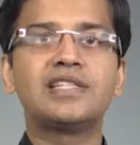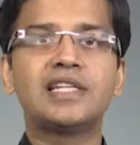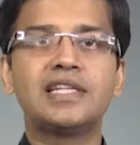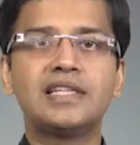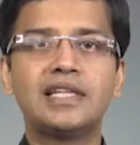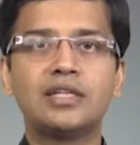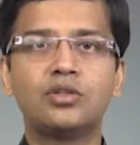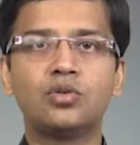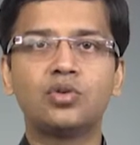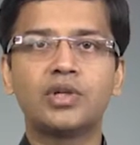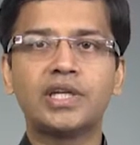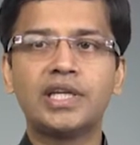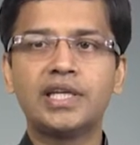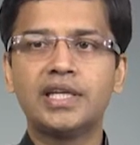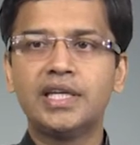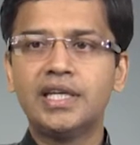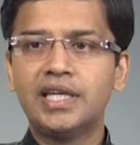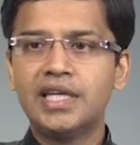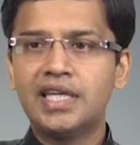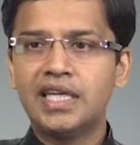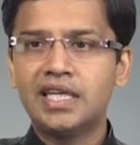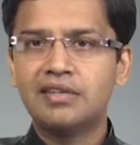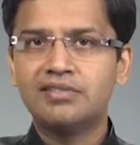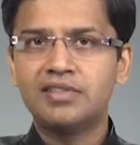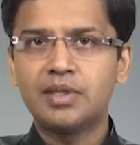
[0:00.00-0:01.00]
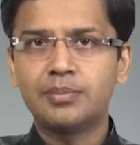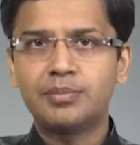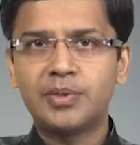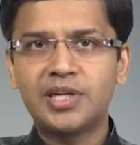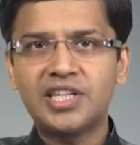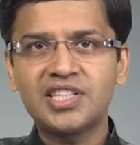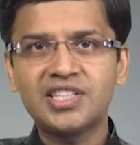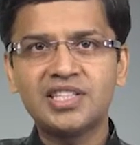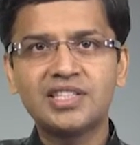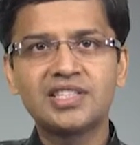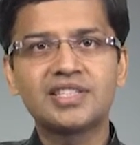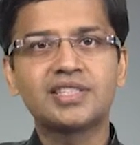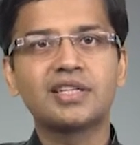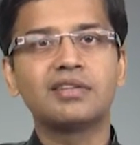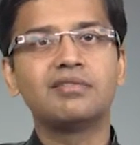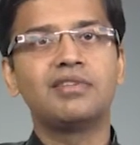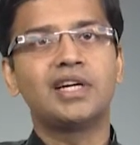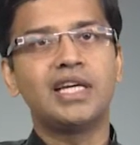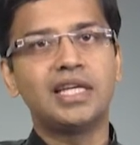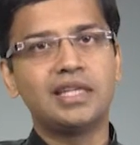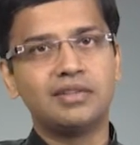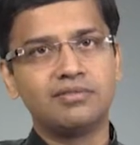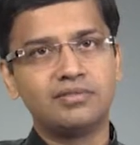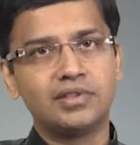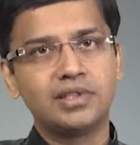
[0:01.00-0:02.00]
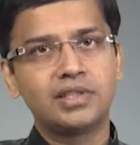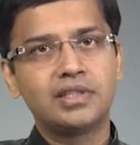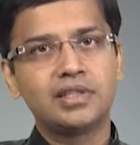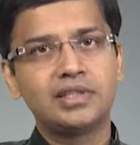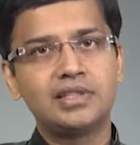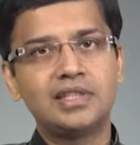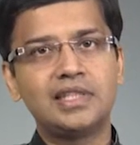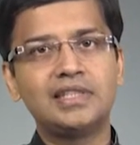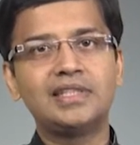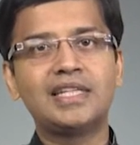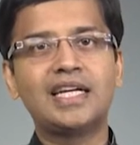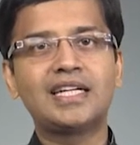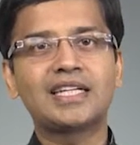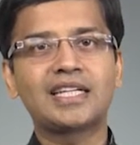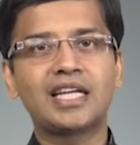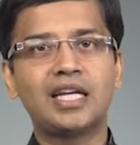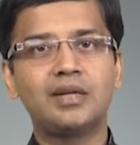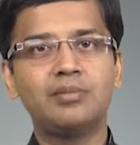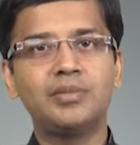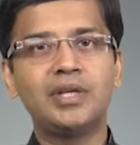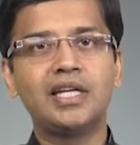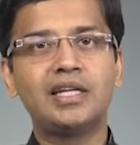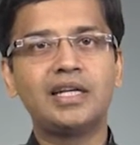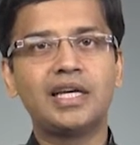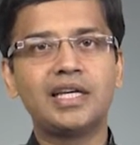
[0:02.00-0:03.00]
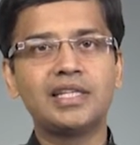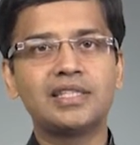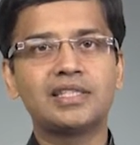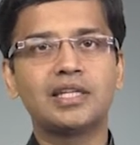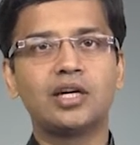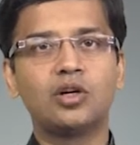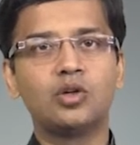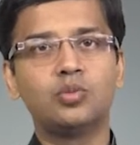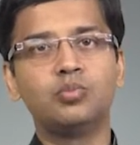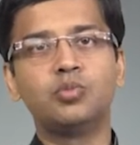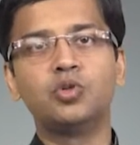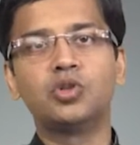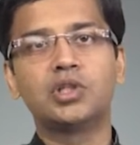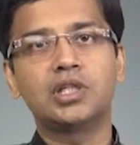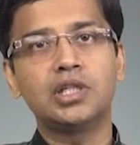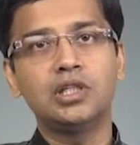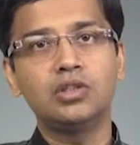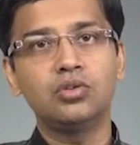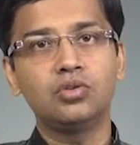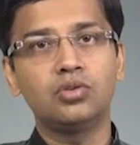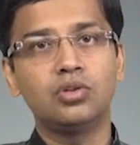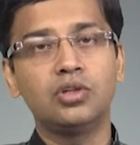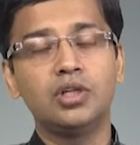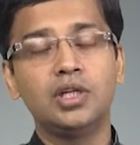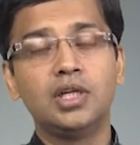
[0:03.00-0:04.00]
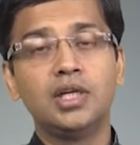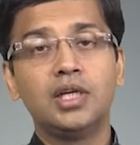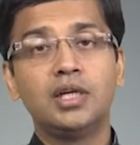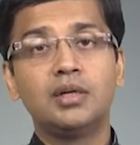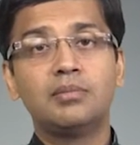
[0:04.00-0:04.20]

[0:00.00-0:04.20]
say that okay, if the patient survived, then that can be a nice output control,